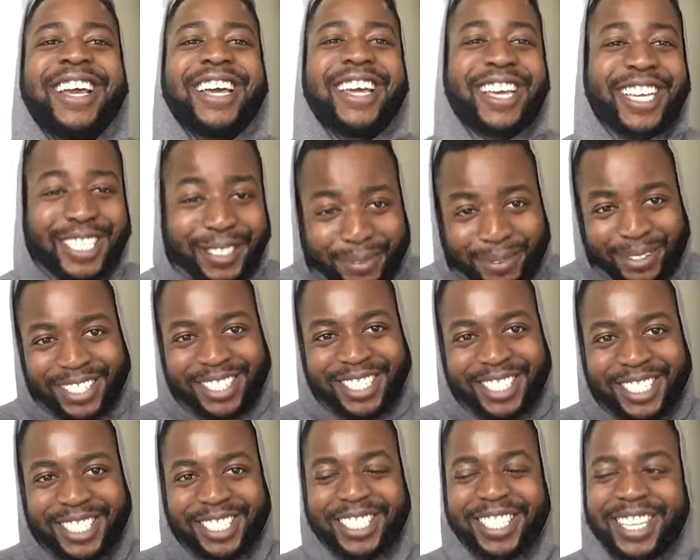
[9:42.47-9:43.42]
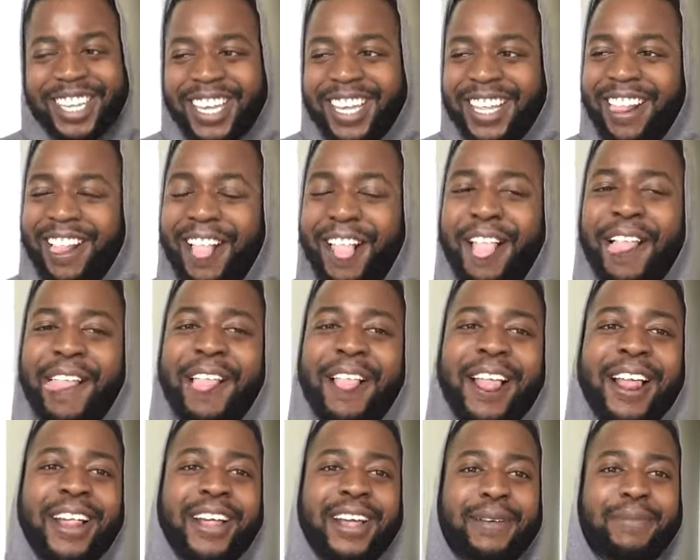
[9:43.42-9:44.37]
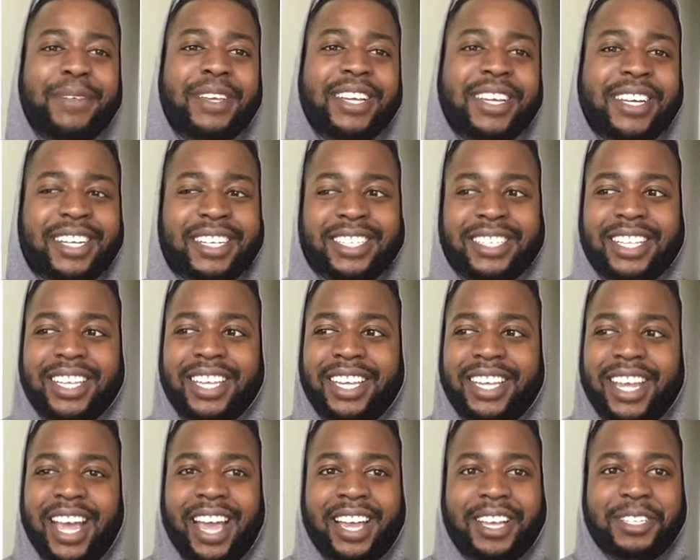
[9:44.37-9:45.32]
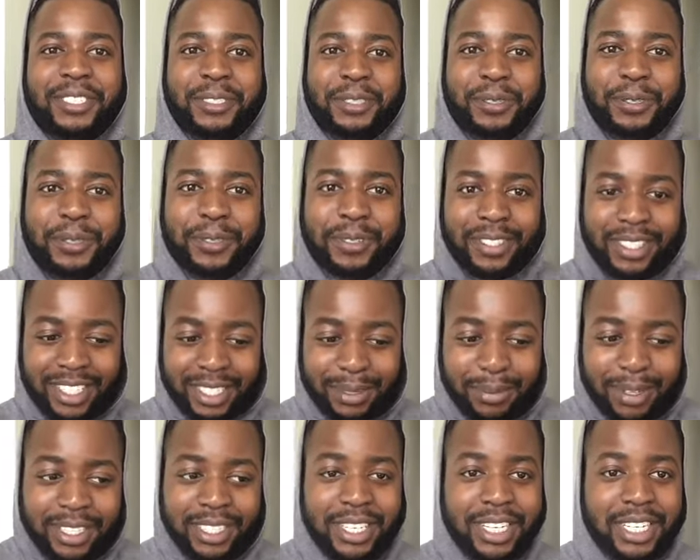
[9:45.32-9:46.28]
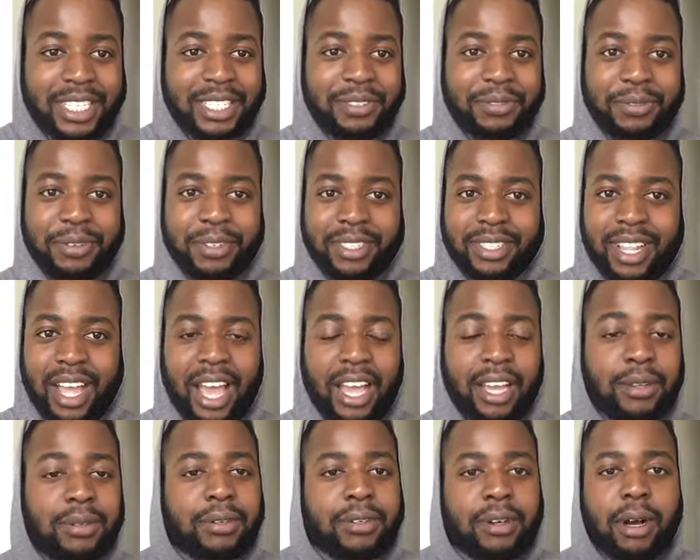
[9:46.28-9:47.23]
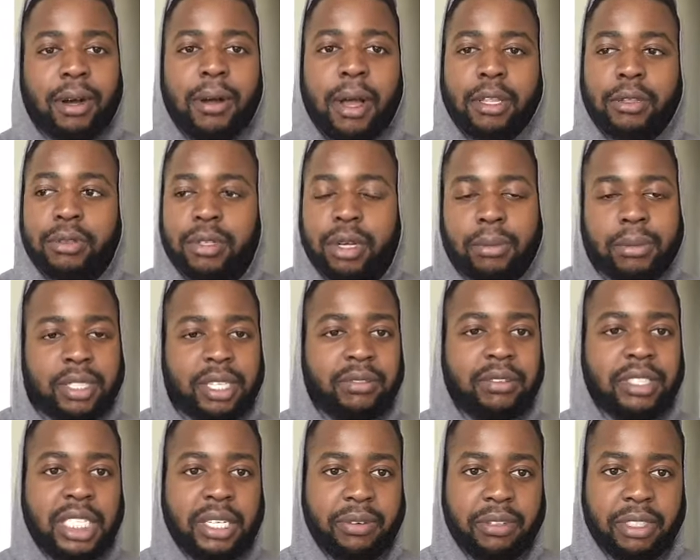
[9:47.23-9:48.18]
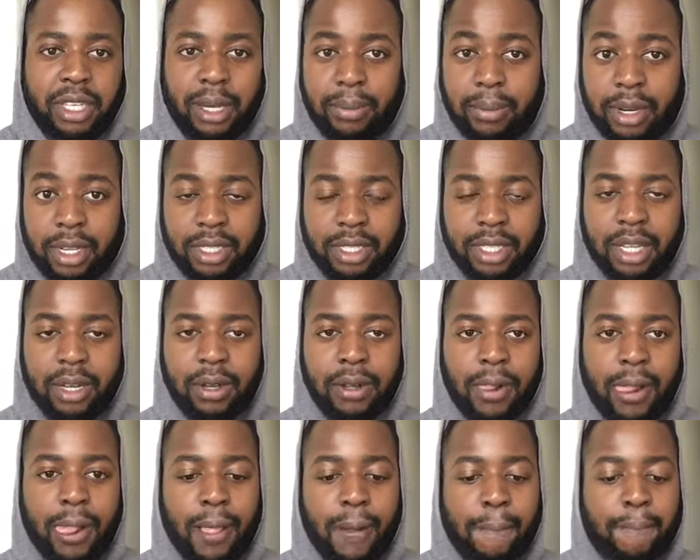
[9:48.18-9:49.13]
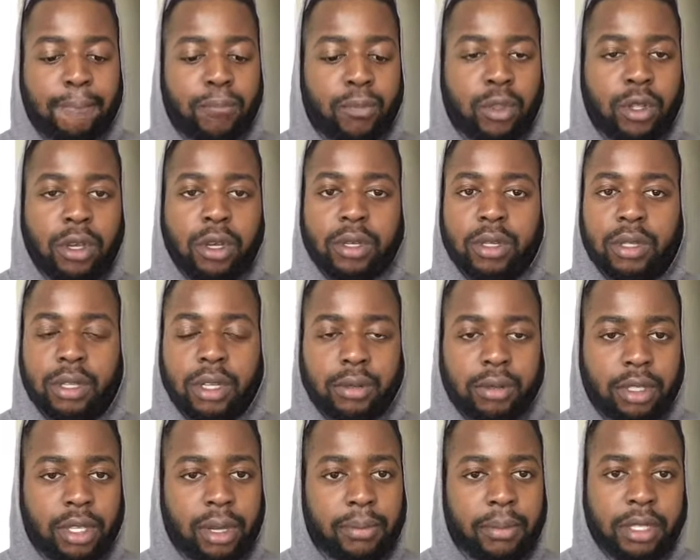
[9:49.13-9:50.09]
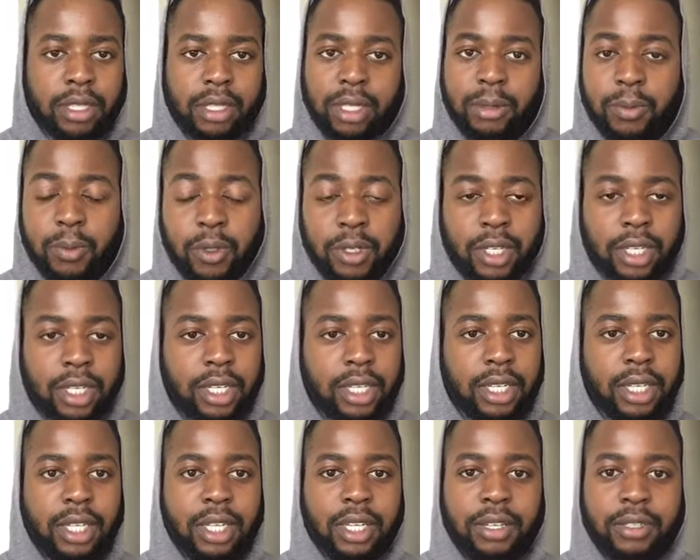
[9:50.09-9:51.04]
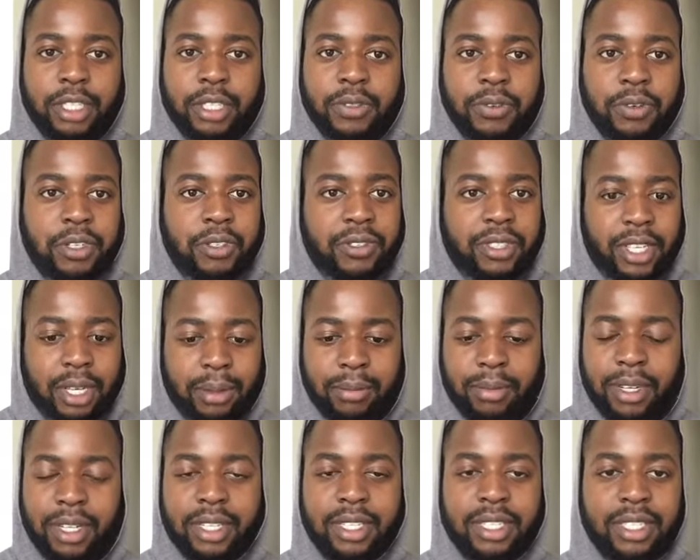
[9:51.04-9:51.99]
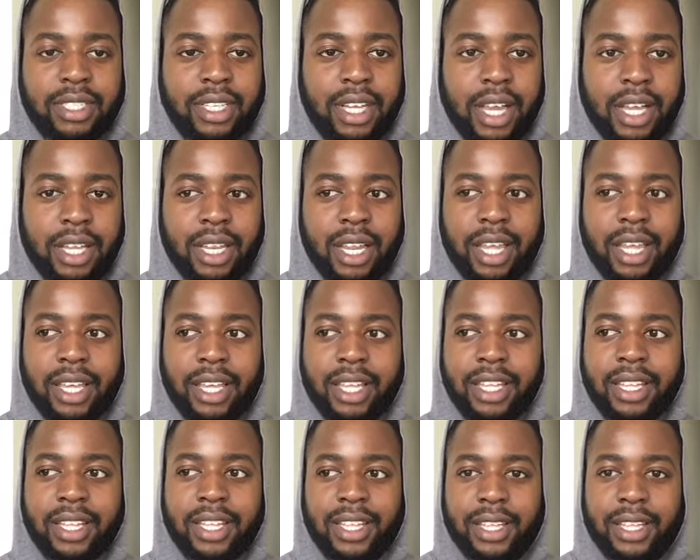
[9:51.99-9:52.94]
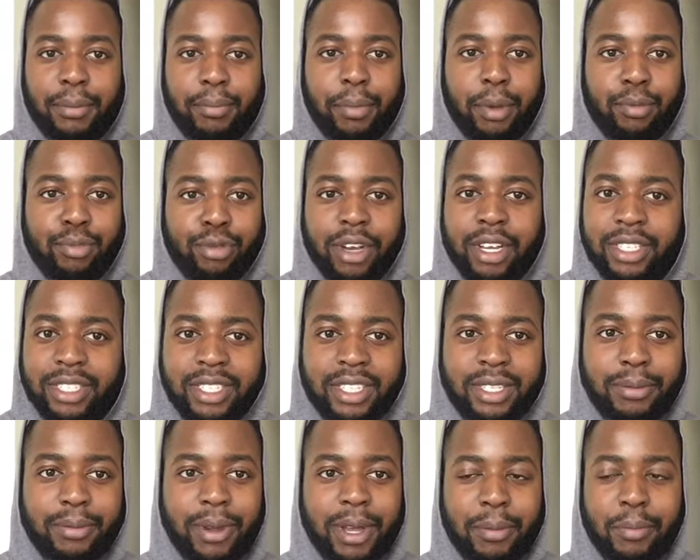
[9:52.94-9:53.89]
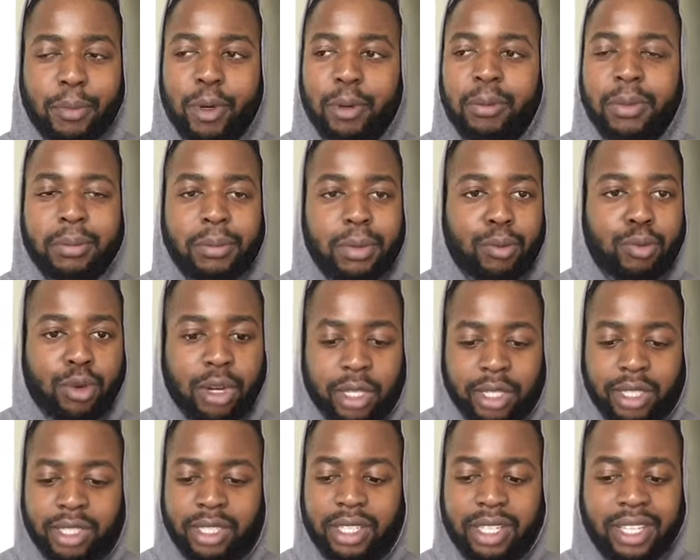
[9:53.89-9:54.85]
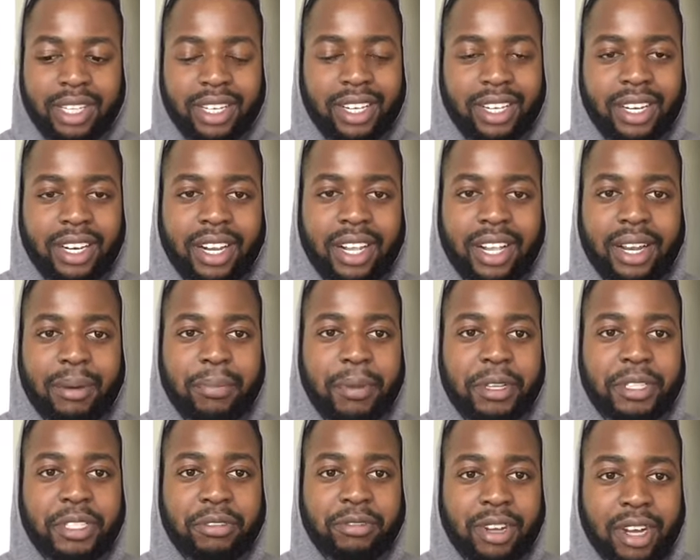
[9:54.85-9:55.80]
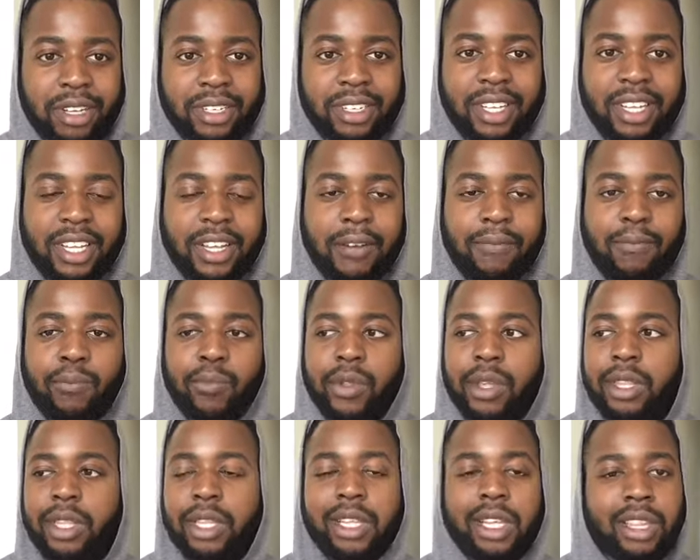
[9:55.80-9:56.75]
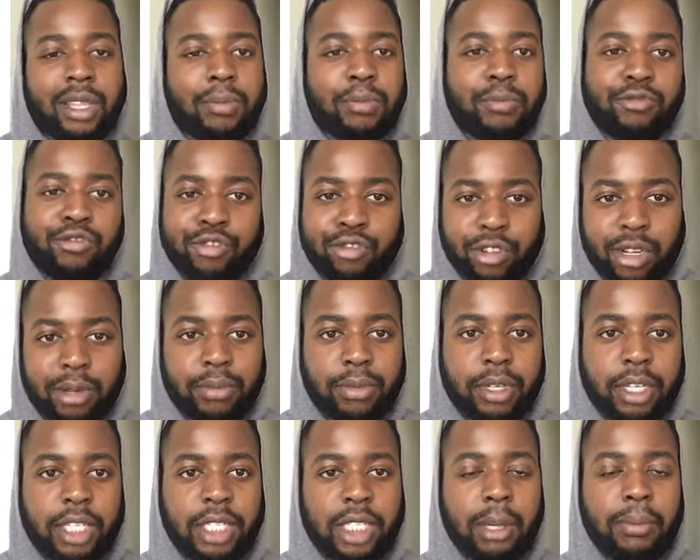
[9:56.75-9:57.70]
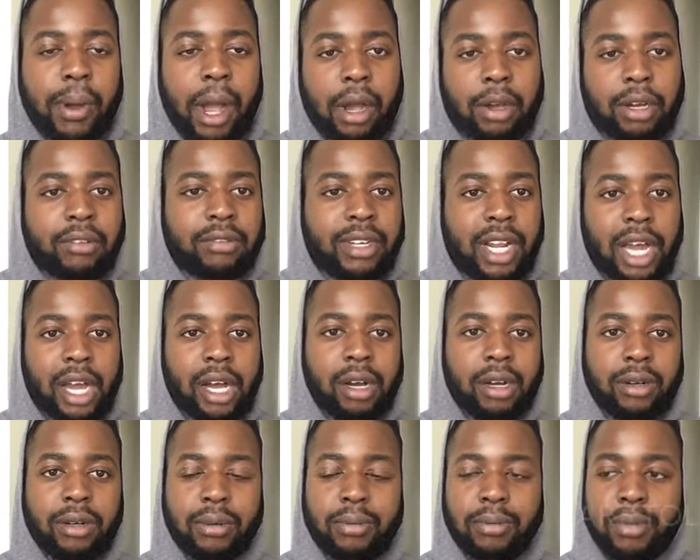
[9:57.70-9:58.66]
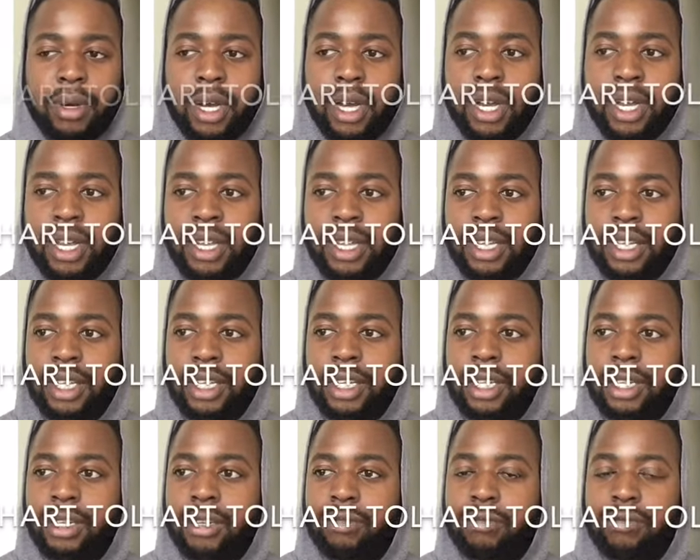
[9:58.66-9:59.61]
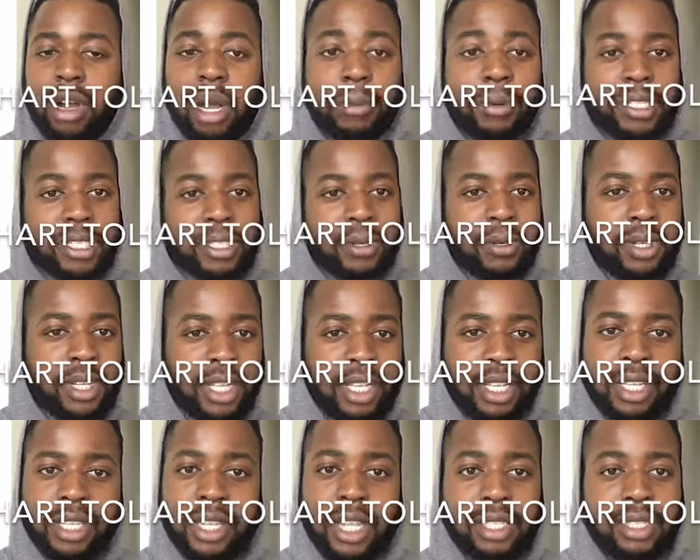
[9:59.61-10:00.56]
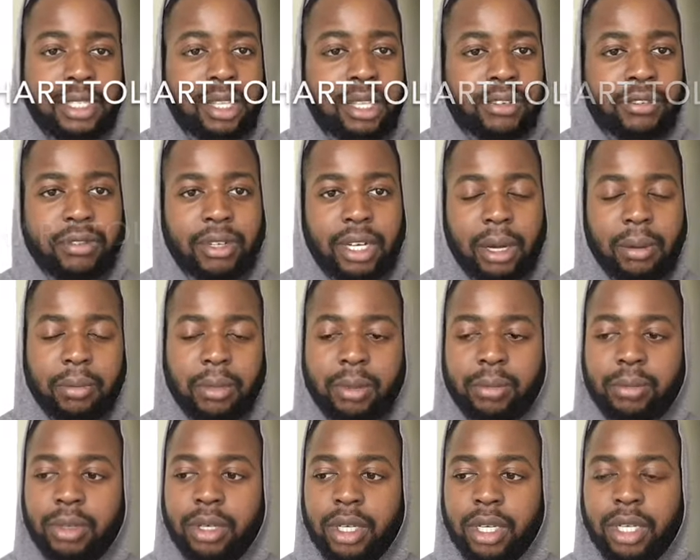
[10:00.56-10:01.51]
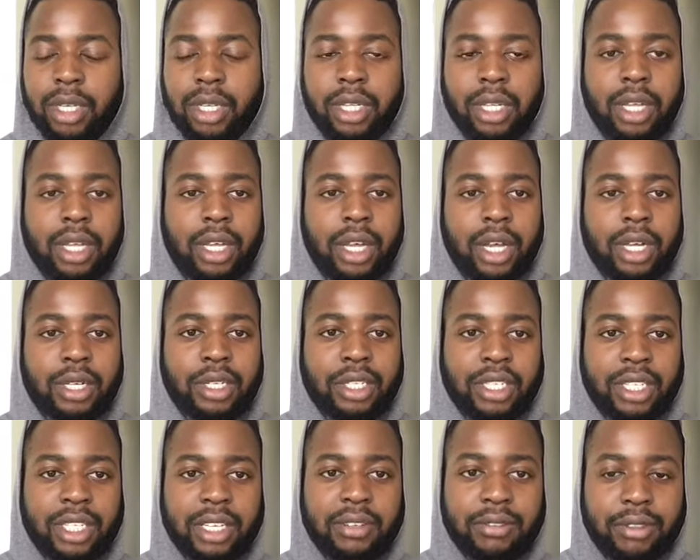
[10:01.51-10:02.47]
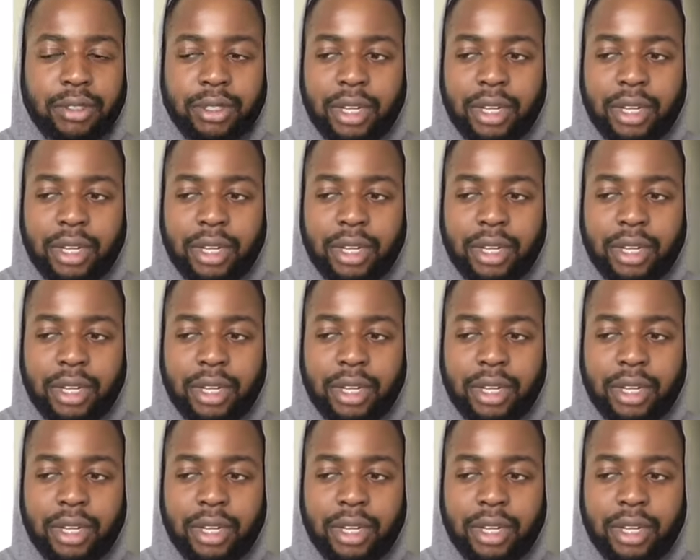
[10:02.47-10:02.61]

exponentially because like I can do this meditation for I can do I do almost everything for 10 minutes now. 10 minutes in the morning, just focus for 10 minutes and like be present in my moment, be present in my surrounding. Another great book is The Power of Now by Robert Tolle. That's another phenomenal book. It just gives